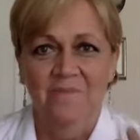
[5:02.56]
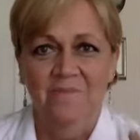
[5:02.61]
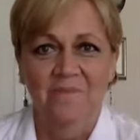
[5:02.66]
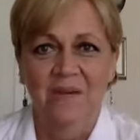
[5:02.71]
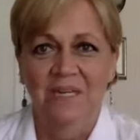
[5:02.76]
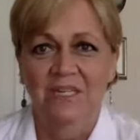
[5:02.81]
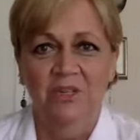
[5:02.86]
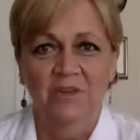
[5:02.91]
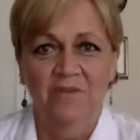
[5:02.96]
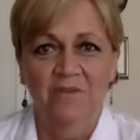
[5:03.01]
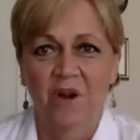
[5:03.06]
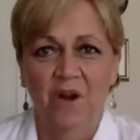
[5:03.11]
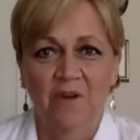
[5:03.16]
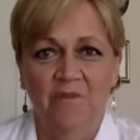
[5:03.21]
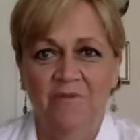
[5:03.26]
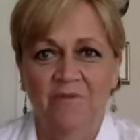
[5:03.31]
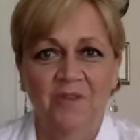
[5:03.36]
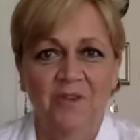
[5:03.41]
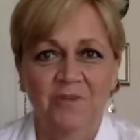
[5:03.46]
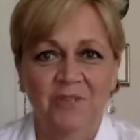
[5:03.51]
much of our
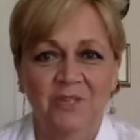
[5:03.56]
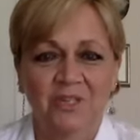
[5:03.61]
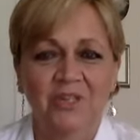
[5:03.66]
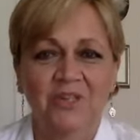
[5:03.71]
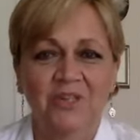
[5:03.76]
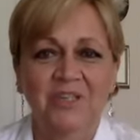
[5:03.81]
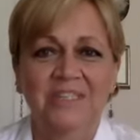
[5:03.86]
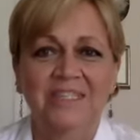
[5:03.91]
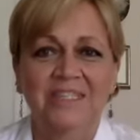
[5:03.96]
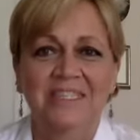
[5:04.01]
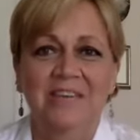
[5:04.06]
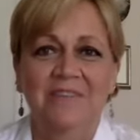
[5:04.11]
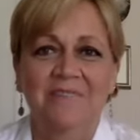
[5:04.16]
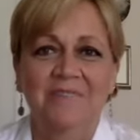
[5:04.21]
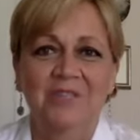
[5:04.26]
future and stuff.